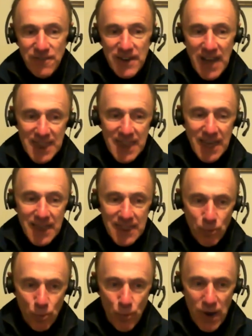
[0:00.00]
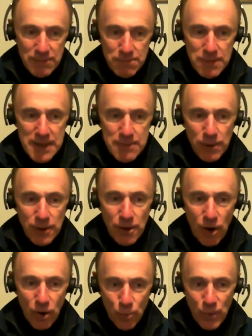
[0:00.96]
And I think that when people
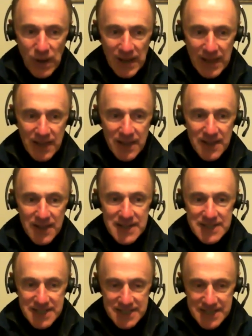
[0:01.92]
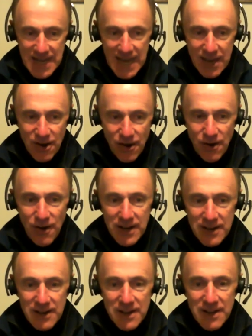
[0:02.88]
are willing to take
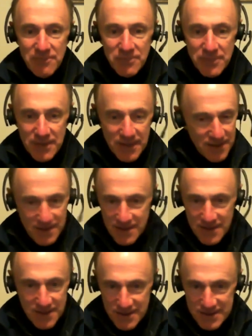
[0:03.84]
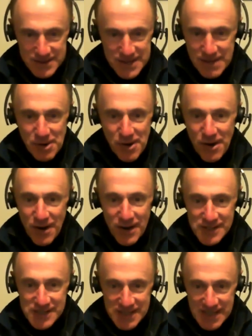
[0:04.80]
on
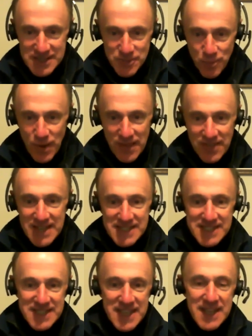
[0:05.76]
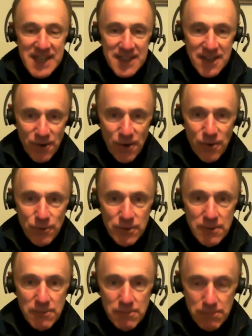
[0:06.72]
demagogues is when they see their
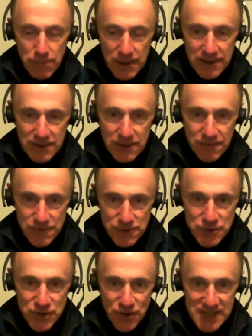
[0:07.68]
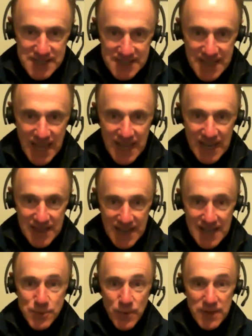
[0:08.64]
own political future at stake. And
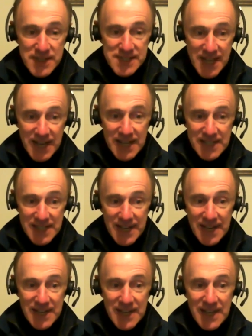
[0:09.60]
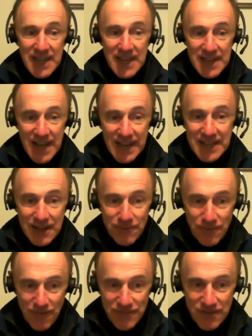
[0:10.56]
that's when the Senate did it in
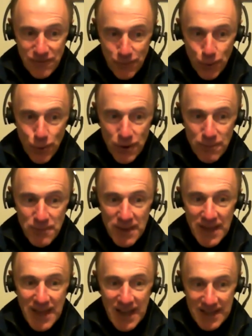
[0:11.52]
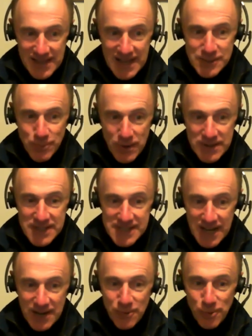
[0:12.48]
1954. And that's when the
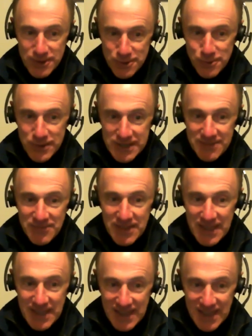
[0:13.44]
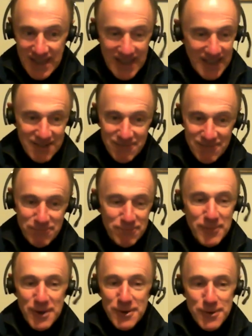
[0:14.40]
Senate will do it in
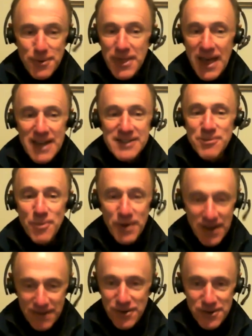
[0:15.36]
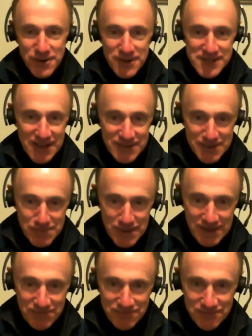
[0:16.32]
2000, whatever it turns out to be.